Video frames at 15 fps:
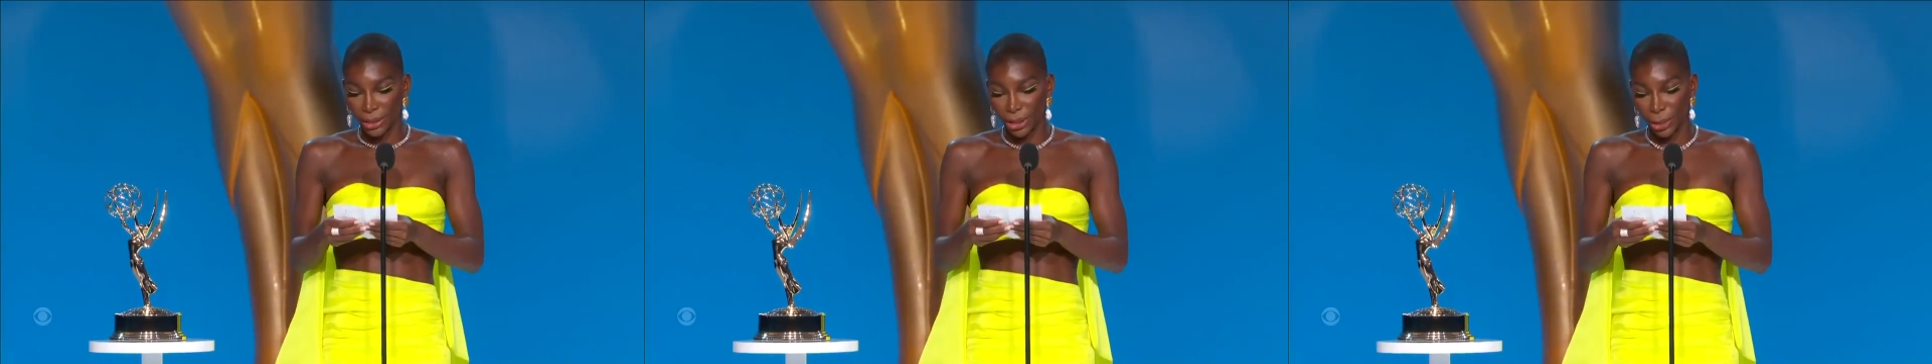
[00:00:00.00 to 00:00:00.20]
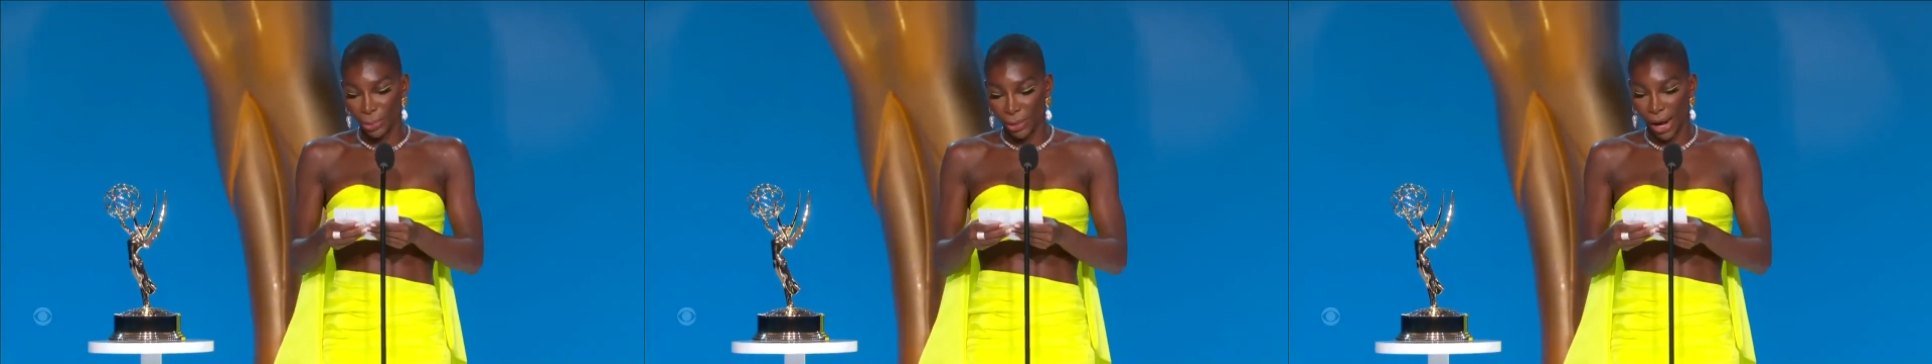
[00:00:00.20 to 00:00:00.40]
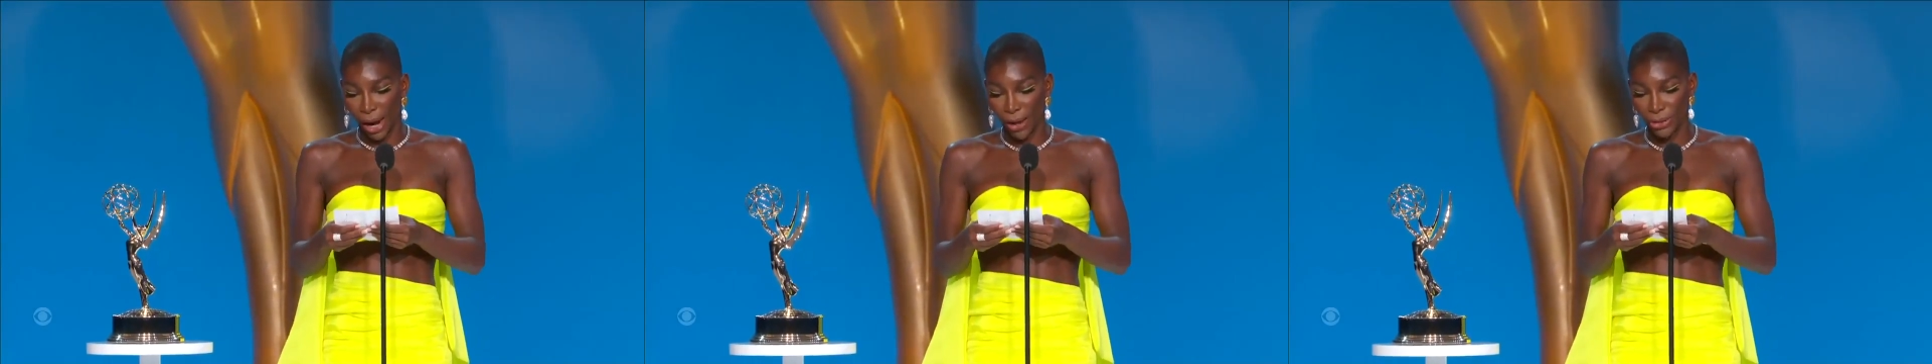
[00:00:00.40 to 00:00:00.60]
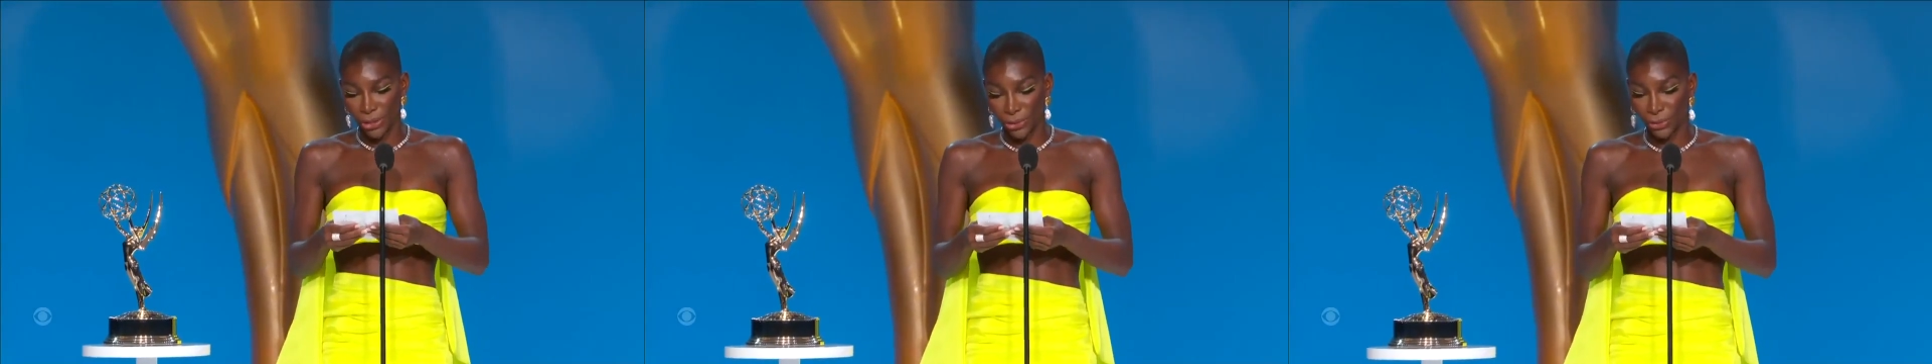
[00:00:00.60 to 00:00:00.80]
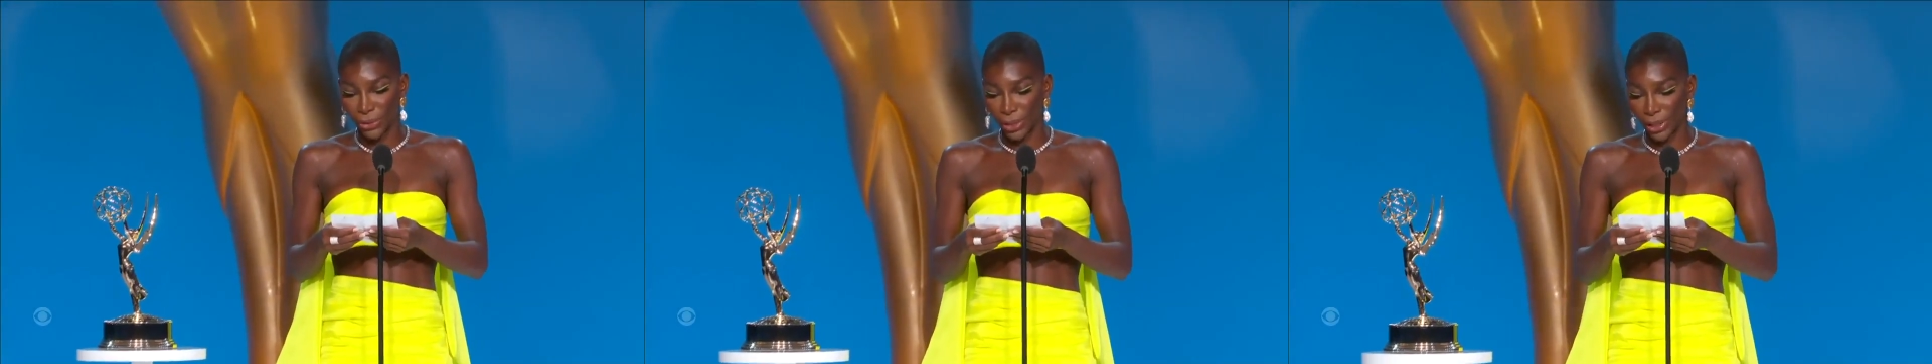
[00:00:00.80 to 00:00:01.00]
to
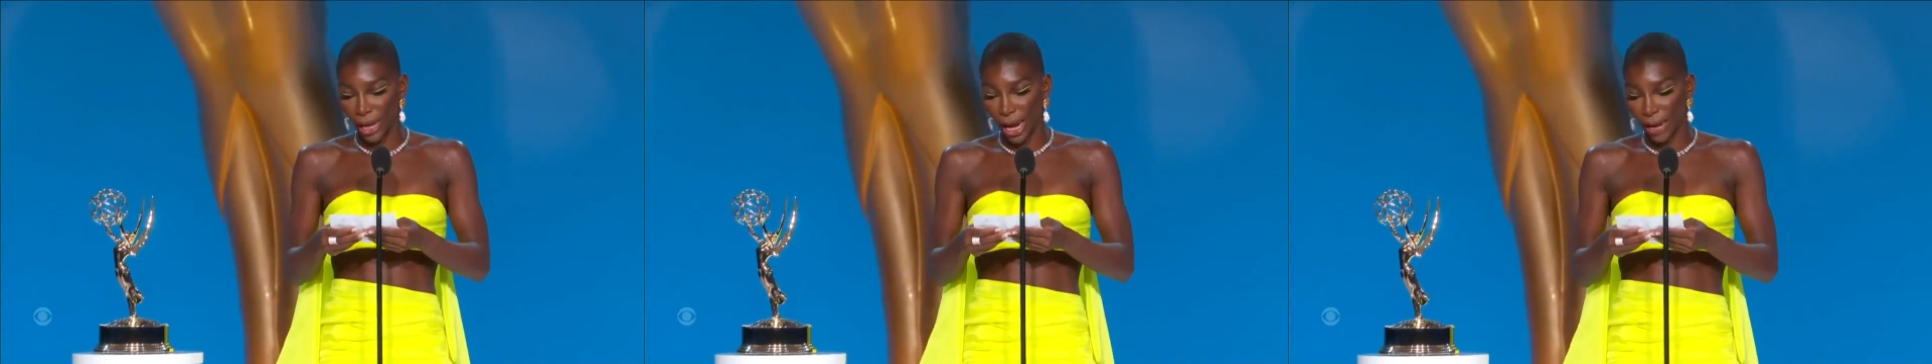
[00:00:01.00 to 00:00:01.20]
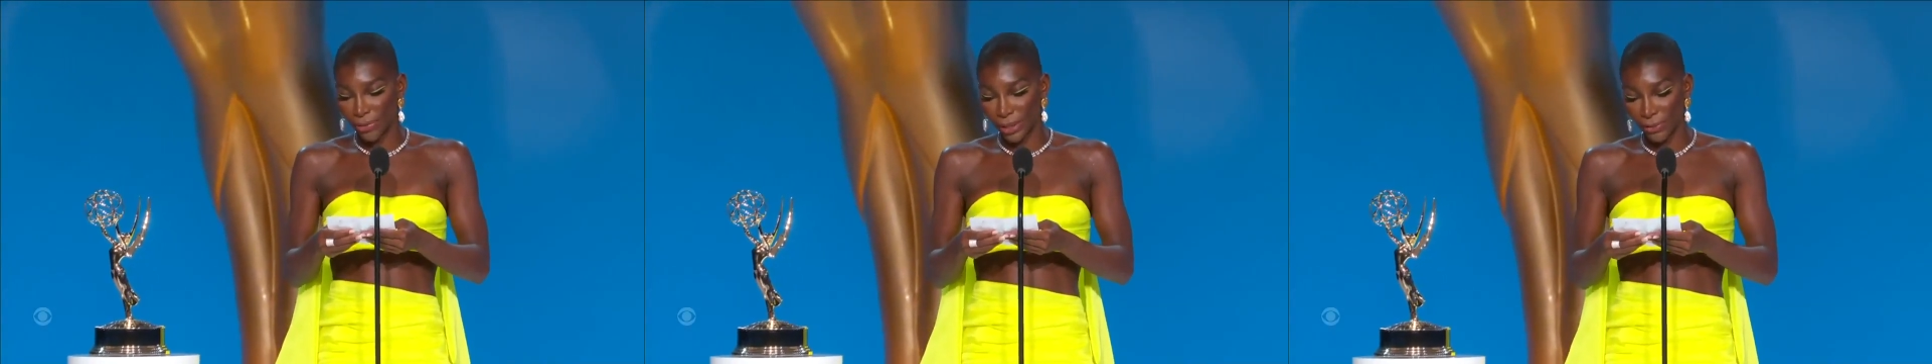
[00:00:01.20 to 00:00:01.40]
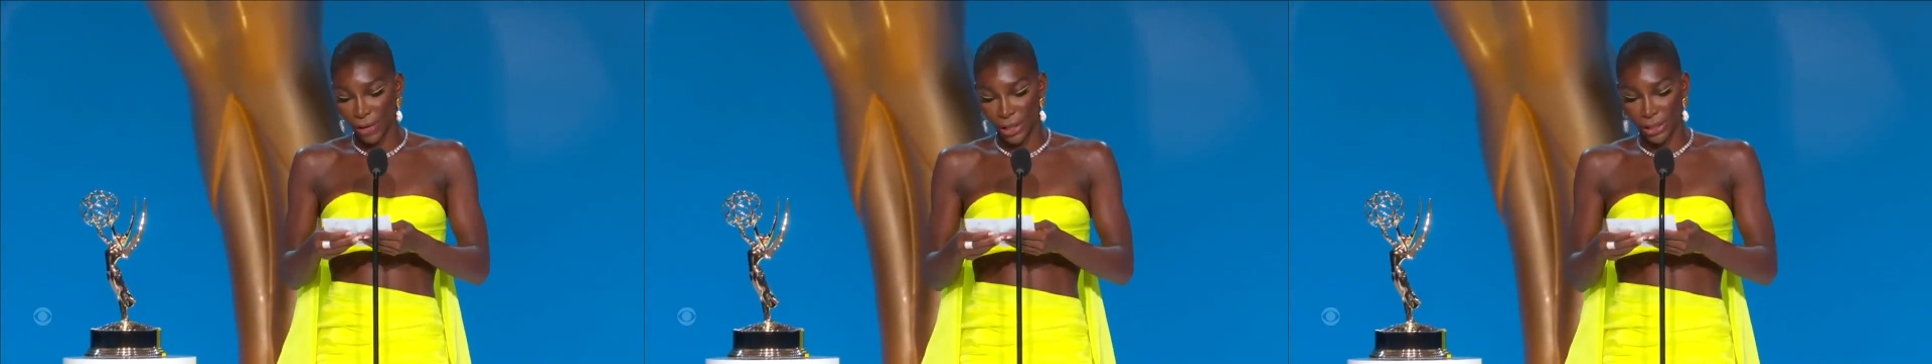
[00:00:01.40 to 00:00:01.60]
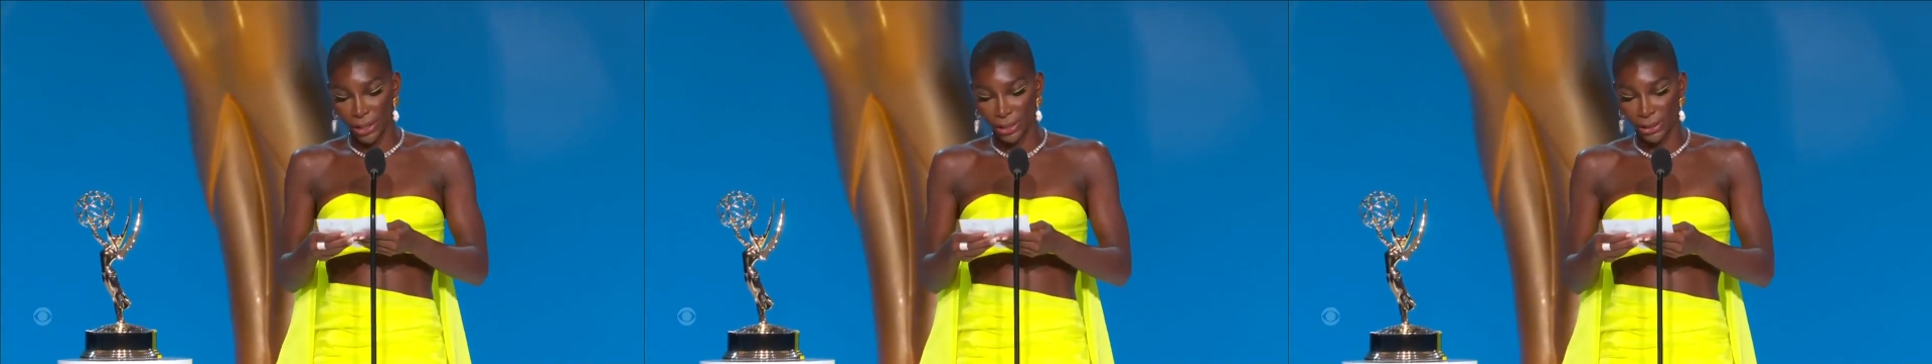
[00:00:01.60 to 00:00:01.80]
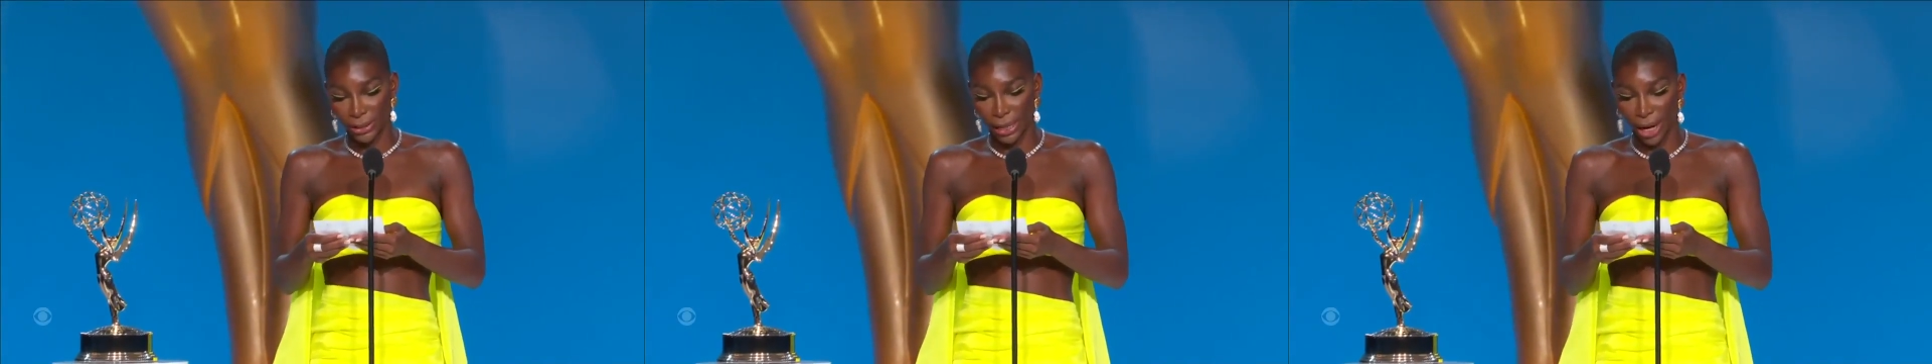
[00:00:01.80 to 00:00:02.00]
browse through the lives of others